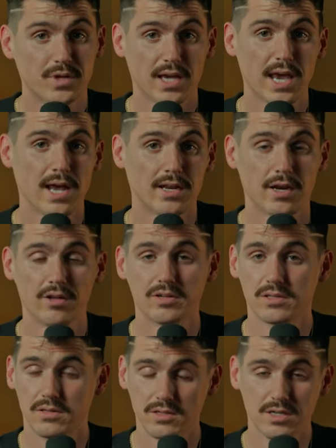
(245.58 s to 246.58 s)
again, you know,
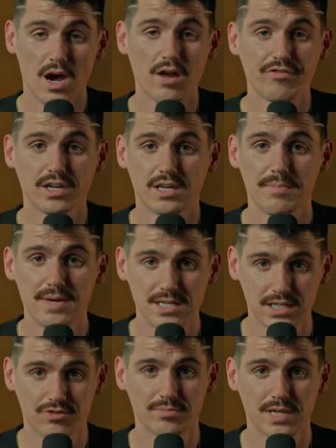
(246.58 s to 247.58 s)
there's there's conflict in
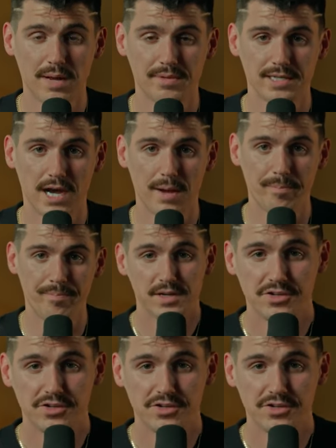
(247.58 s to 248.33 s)
business from time to time.